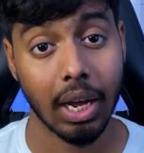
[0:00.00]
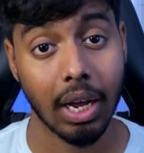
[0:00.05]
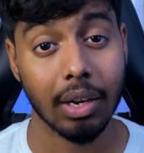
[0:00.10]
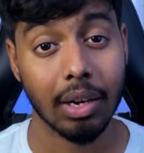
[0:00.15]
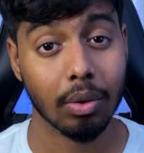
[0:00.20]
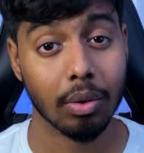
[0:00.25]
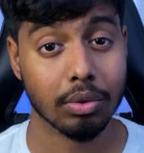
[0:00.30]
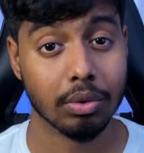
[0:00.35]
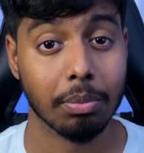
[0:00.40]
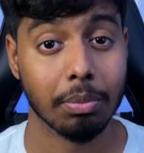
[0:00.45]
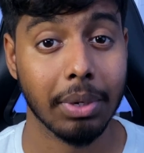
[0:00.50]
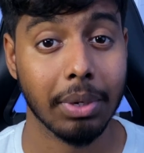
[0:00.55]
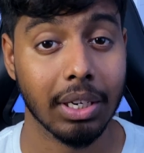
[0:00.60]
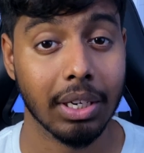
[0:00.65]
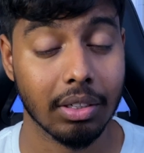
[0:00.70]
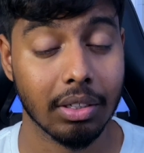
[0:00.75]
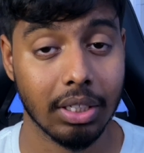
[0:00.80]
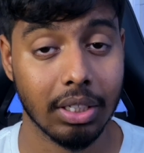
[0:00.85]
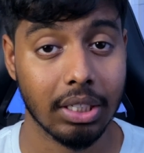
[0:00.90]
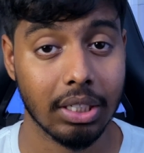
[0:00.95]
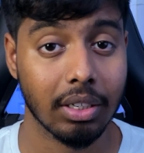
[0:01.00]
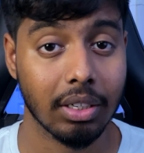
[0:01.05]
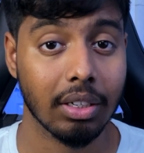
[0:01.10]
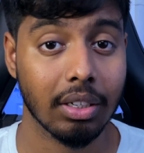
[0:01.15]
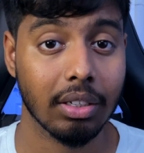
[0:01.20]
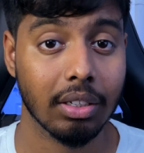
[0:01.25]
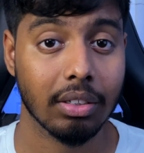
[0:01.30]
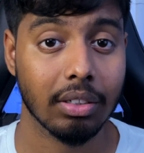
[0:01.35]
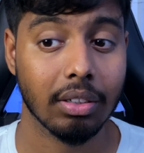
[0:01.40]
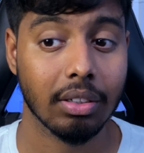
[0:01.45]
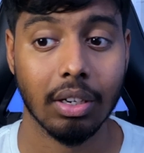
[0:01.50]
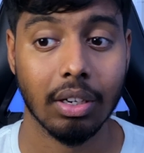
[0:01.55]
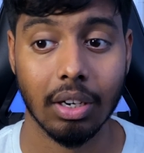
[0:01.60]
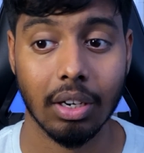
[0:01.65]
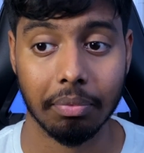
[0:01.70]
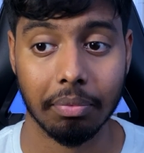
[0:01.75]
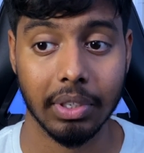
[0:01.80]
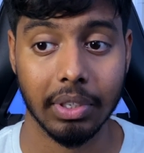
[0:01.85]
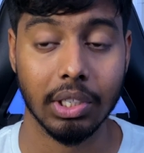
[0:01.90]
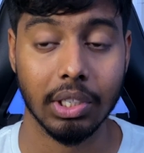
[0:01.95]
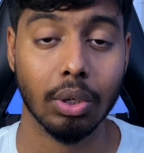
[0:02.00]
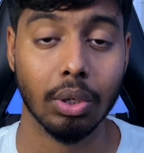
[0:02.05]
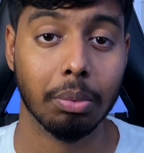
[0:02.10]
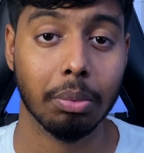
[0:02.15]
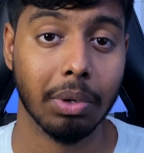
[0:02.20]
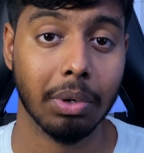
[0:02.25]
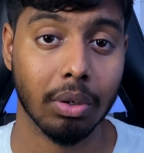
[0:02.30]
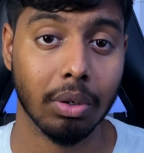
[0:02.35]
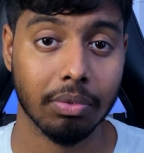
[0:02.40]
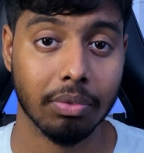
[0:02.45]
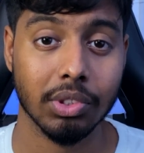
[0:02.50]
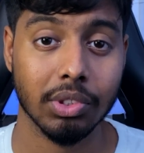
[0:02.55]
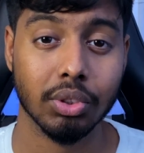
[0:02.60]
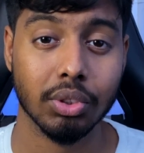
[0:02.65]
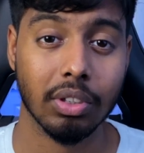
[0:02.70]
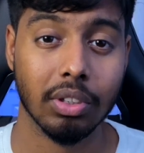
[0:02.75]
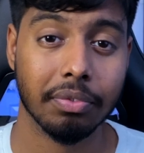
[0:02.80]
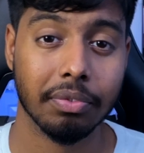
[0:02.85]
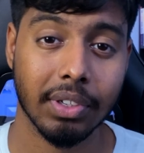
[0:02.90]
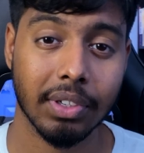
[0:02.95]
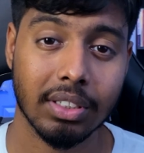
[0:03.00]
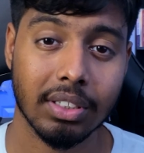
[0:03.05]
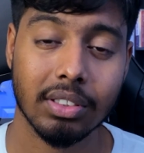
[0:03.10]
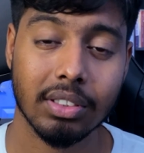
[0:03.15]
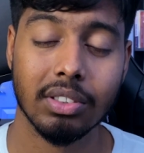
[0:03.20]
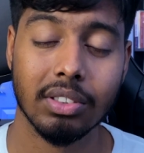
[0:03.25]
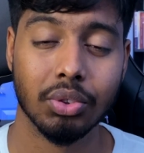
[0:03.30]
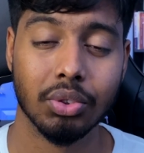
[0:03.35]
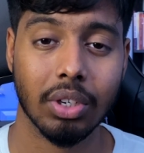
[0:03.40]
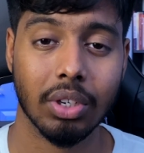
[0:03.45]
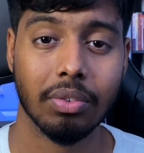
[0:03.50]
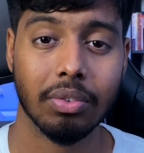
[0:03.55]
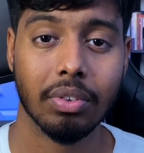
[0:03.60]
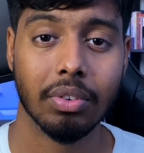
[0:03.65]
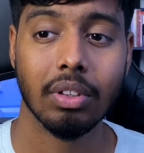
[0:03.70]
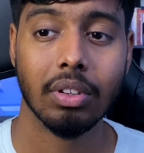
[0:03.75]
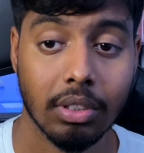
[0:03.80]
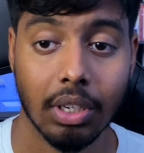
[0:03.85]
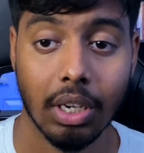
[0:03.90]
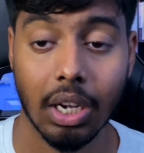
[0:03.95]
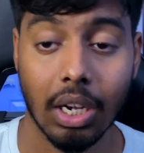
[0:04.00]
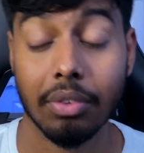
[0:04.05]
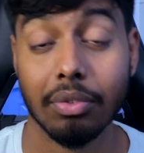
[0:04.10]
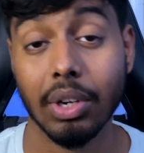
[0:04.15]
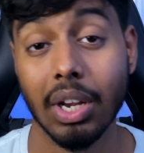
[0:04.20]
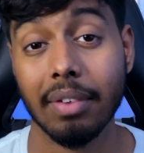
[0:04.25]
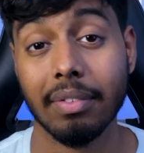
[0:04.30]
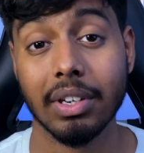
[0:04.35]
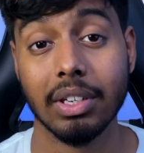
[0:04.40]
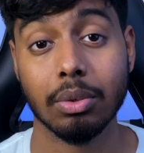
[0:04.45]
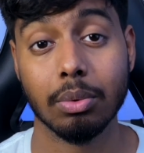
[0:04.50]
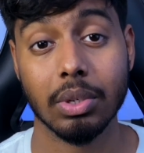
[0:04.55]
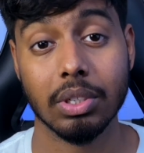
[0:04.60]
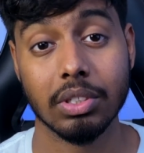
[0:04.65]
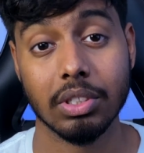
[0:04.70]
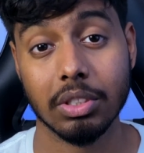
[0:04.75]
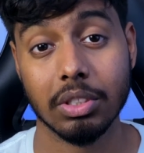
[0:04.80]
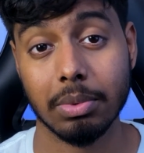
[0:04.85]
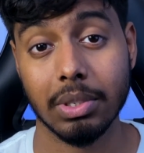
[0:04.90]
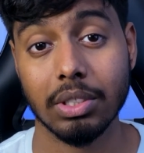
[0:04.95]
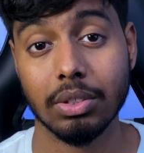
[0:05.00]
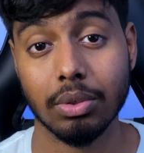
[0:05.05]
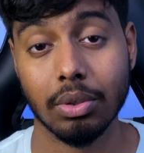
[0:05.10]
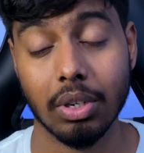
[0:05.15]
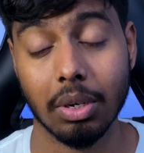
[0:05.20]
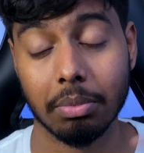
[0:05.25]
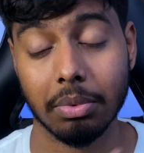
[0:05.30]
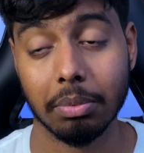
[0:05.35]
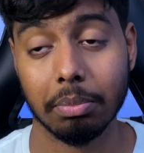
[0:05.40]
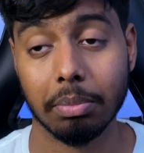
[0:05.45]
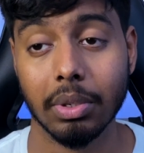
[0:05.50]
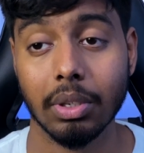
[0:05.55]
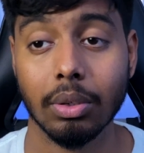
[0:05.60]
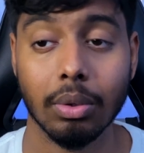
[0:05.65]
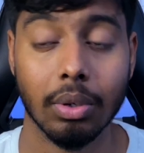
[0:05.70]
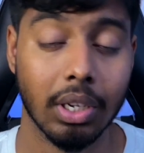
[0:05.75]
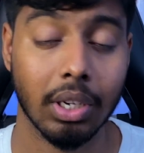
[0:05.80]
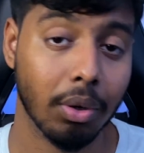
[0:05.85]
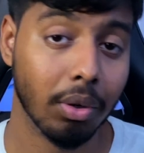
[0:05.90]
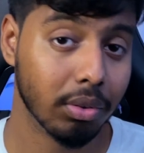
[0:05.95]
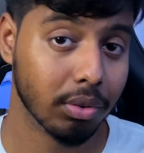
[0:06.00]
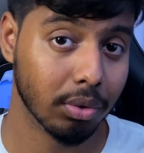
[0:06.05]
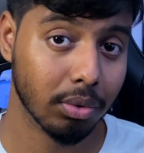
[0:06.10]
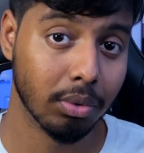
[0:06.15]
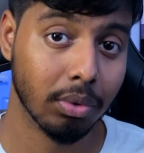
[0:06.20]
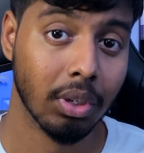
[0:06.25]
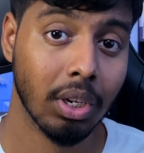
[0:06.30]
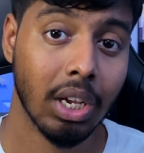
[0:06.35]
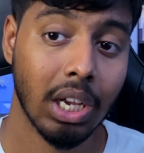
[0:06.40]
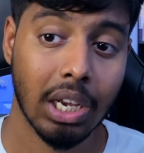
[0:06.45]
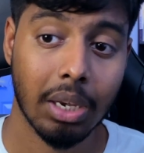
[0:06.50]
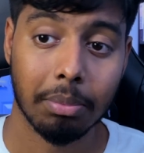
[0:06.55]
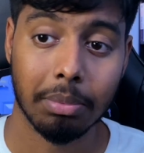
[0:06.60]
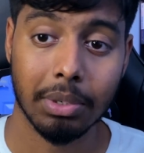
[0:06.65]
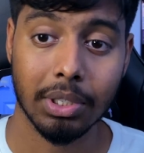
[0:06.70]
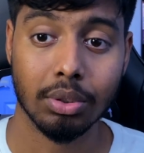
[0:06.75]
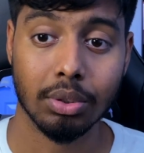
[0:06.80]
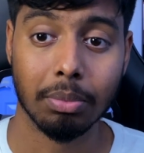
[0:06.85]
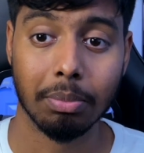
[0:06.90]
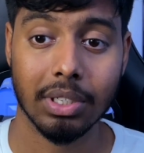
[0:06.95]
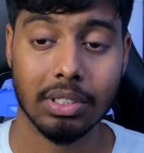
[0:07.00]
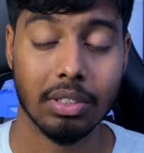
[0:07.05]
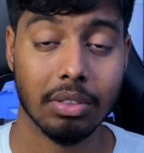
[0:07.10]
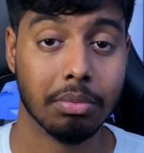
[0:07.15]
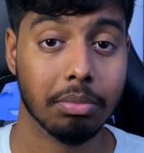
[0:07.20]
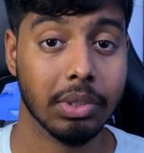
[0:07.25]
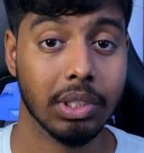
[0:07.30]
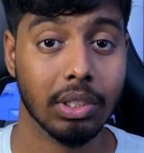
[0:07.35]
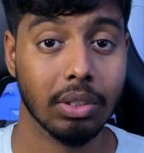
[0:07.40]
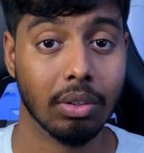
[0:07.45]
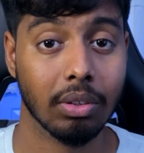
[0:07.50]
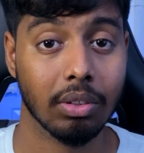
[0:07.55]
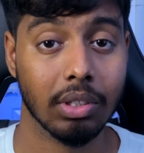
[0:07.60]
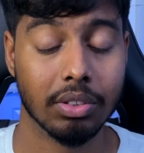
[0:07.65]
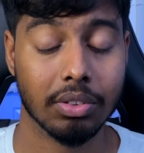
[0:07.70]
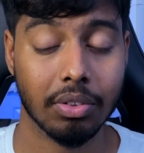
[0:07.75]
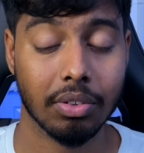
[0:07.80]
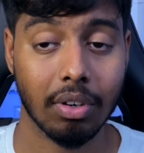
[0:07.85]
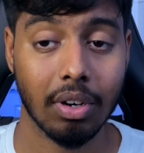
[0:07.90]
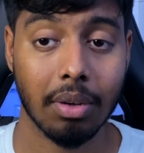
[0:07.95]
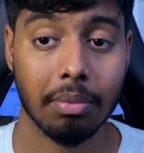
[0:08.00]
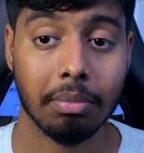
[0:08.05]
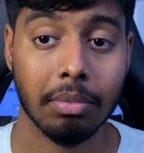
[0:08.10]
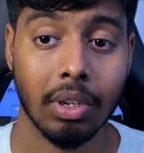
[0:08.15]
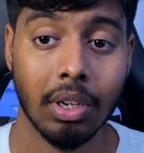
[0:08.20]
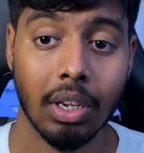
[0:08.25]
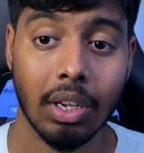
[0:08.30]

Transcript: I'll also make a detailed uh, video about visual effects in general uh, if you have any questions please do comment below and also please do message me on instagram